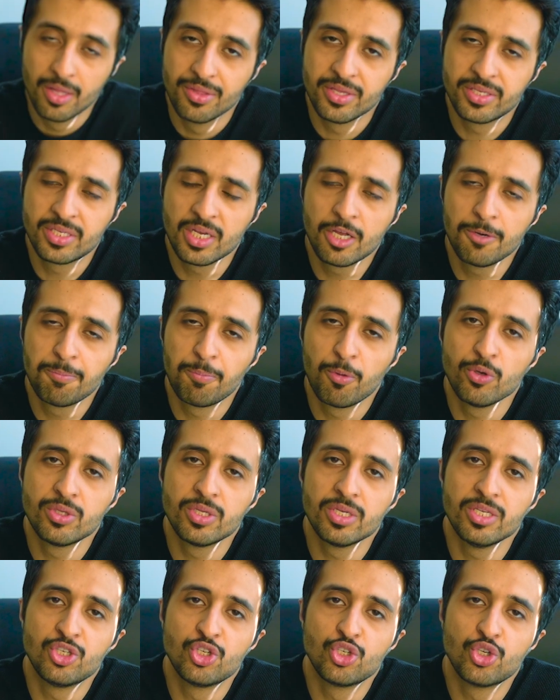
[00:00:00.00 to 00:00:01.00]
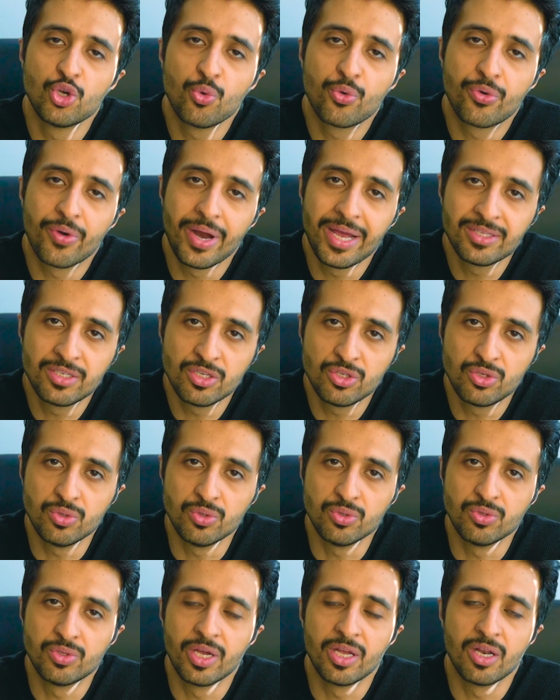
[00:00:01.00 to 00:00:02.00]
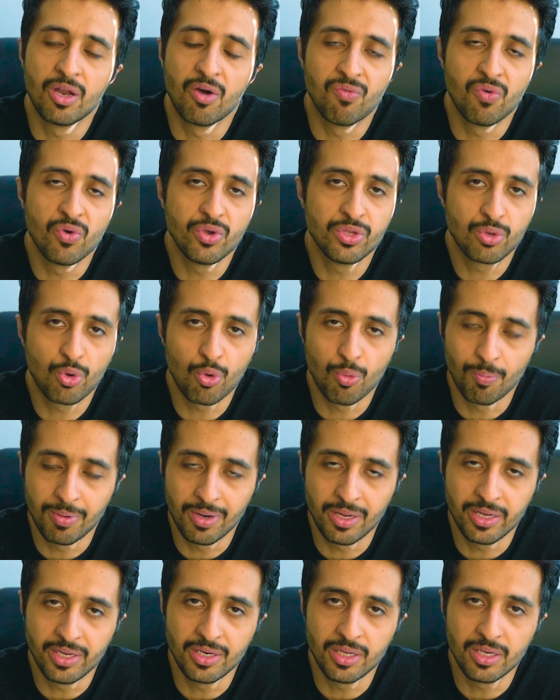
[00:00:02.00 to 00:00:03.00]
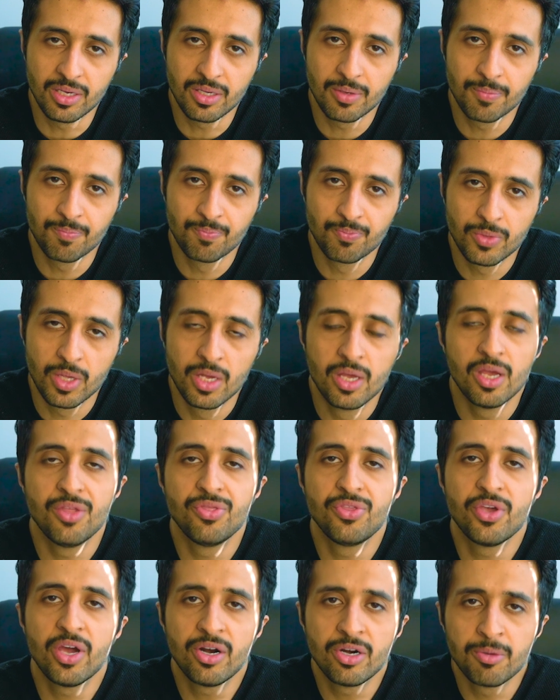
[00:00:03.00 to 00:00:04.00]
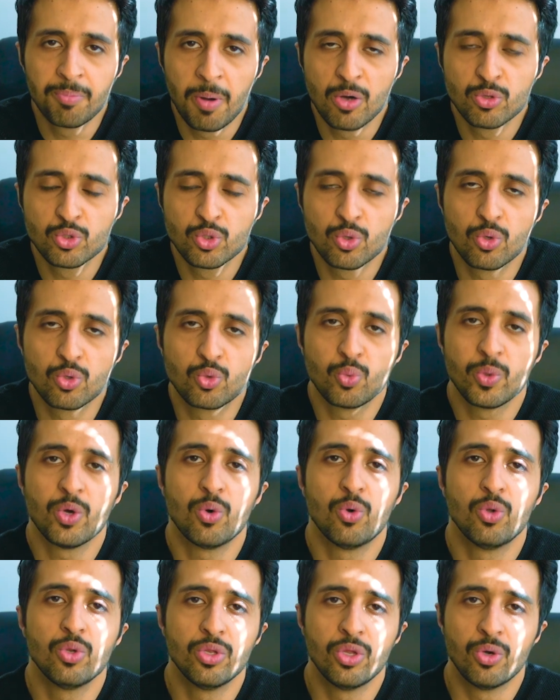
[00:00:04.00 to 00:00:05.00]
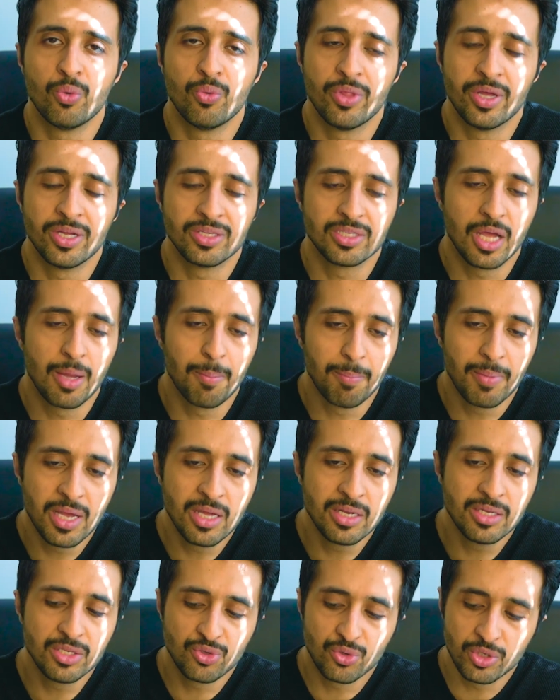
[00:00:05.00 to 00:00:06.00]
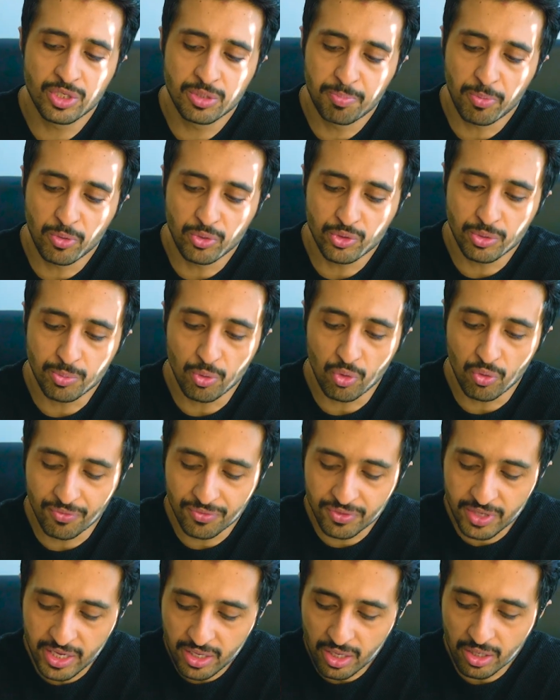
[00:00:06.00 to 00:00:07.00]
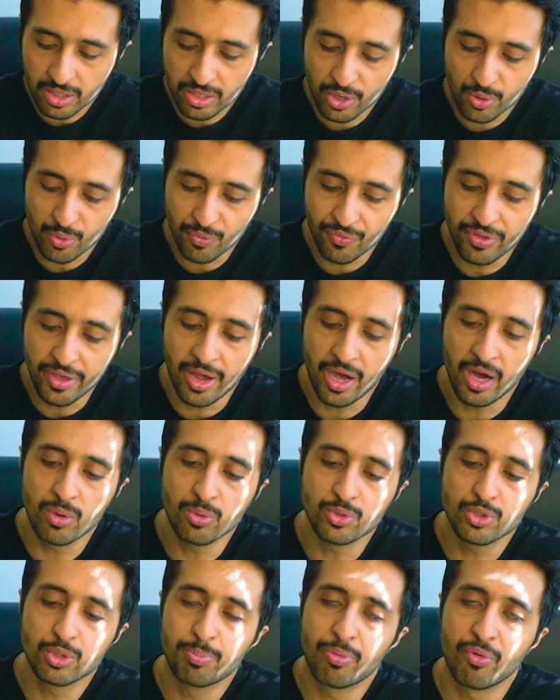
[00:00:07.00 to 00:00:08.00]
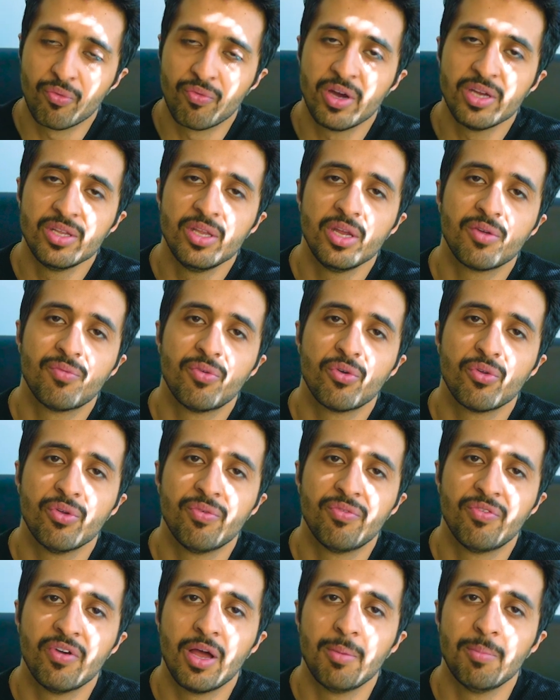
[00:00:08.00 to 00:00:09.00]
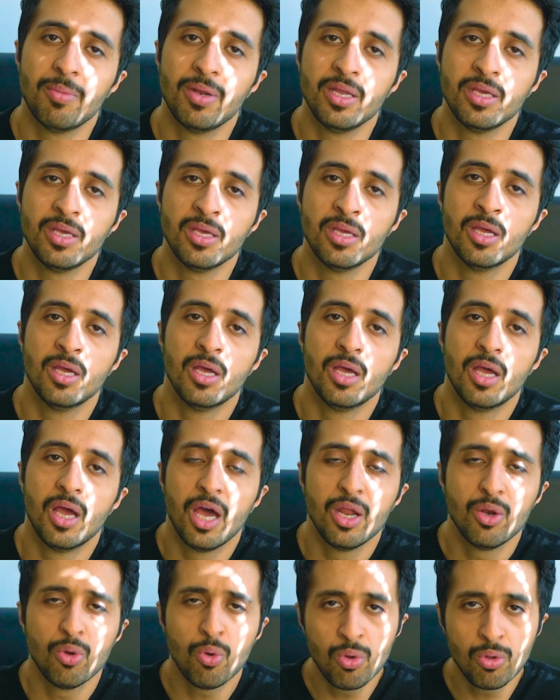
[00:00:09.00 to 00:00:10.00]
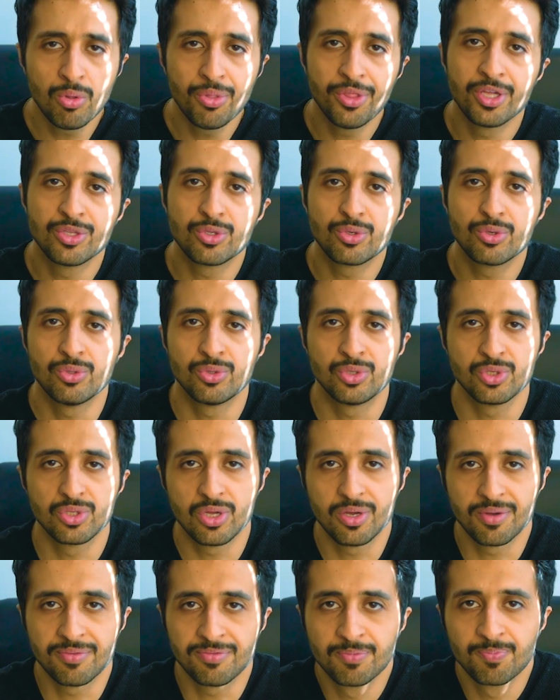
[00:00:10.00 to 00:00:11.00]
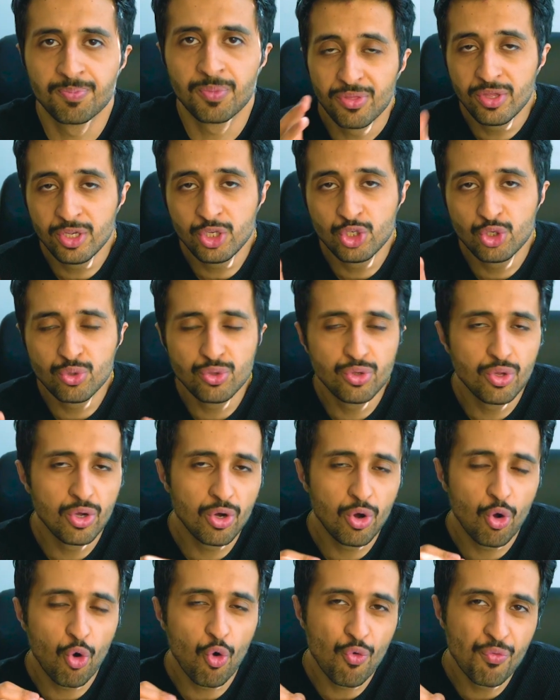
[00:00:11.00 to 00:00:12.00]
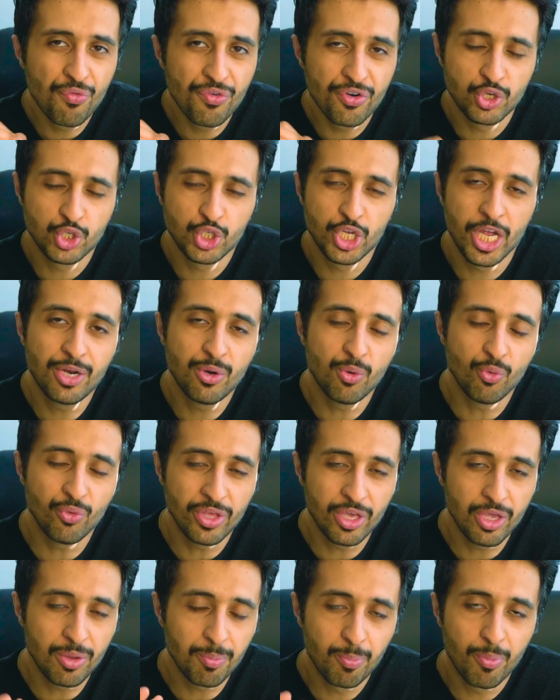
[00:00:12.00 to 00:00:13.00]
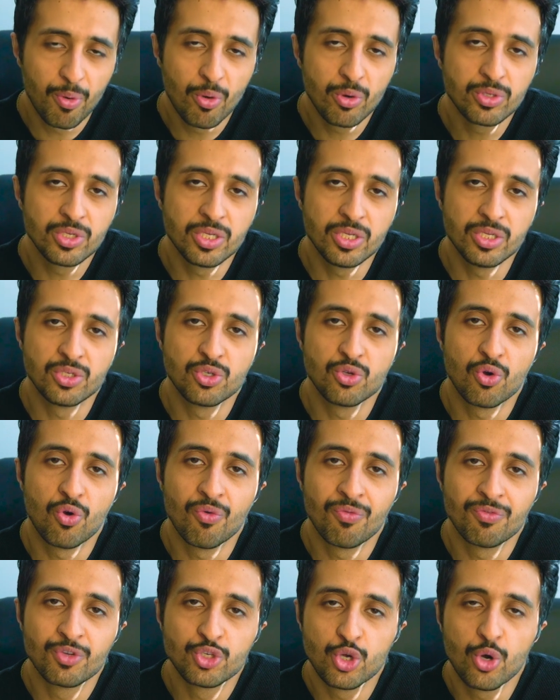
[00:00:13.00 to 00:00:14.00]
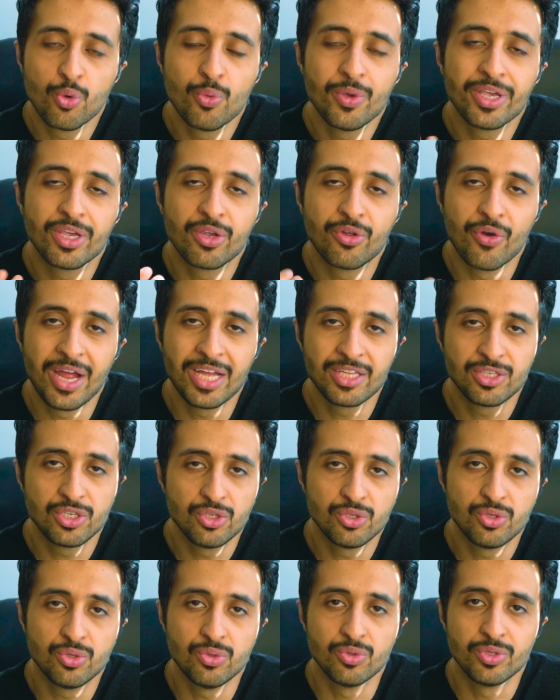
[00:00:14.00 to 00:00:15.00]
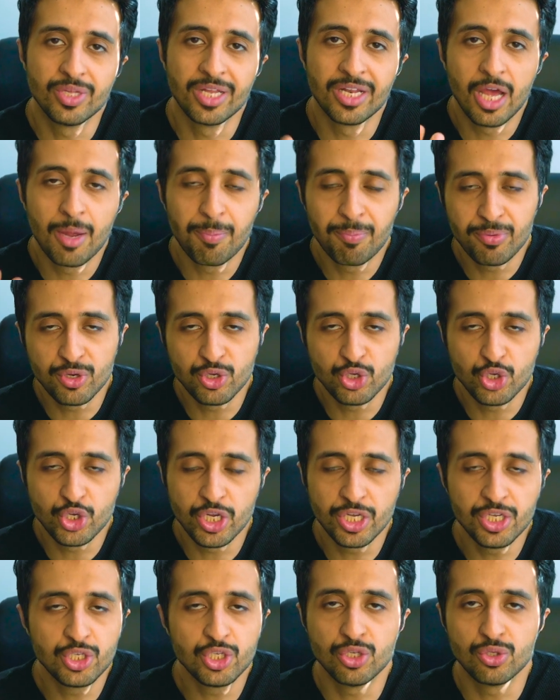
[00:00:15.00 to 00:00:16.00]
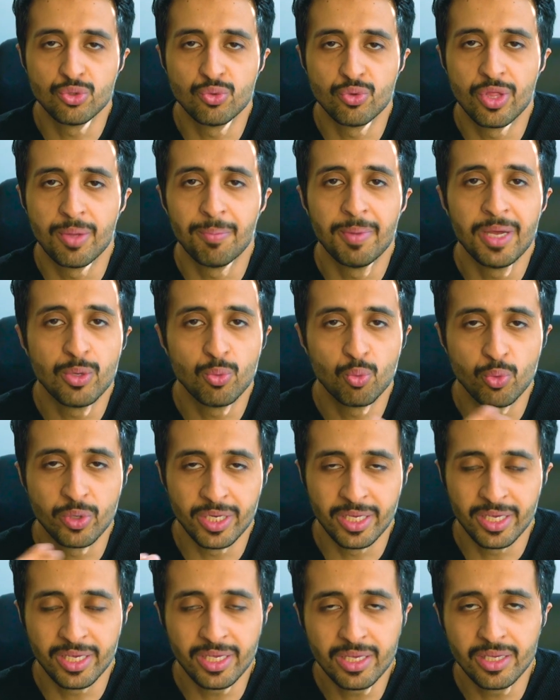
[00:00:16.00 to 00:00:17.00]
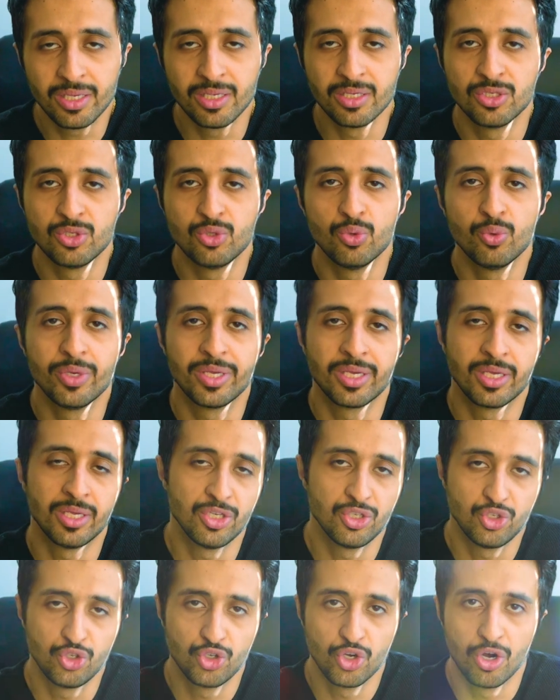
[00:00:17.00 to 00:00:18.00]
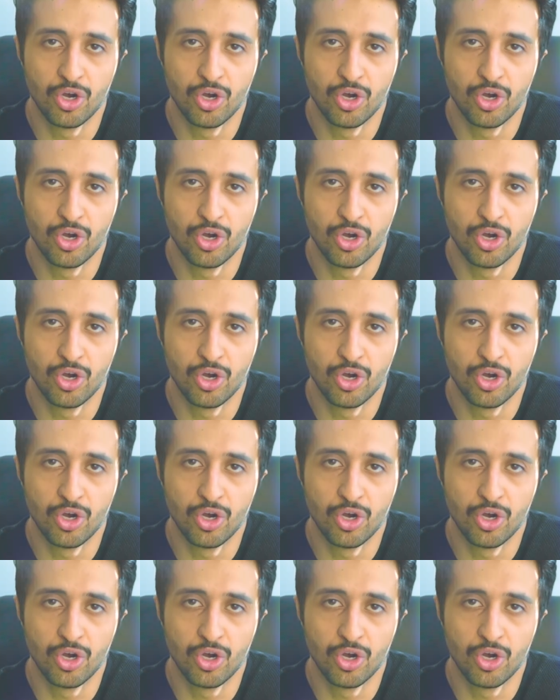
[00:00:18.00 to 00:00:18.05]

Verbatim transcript: The second point is show gratitude and avoid complaining. In the Arab household, we all know that a man is responsible of taking care of the house, providing for the family, and all that good stuff. But this should not overshadow the importance of showing gratitude and appreciation to the man when he is doing his